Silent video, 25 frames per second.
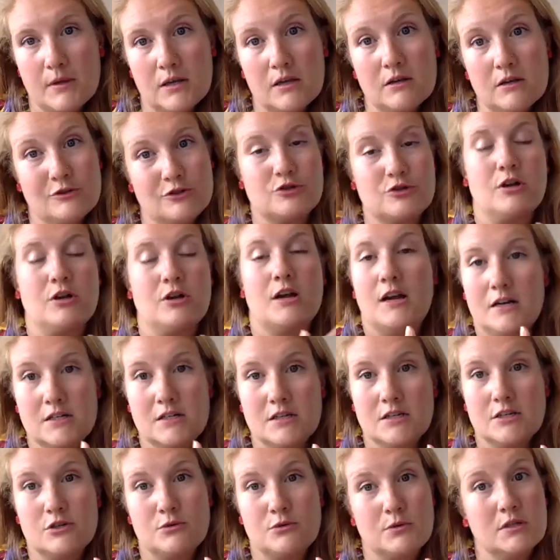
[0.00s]
cultural
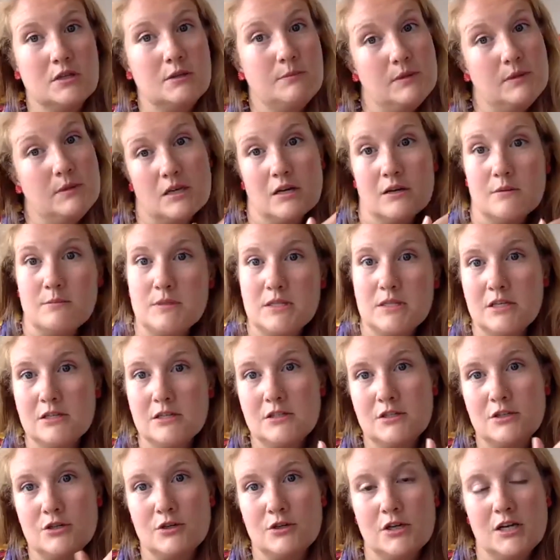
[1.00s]
heritage really becomes
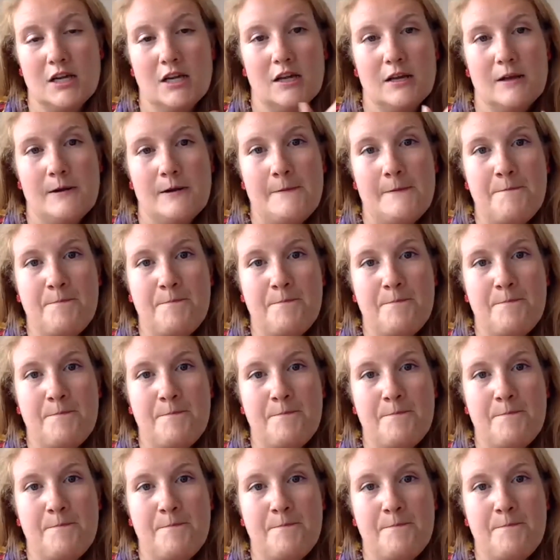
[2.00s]
history.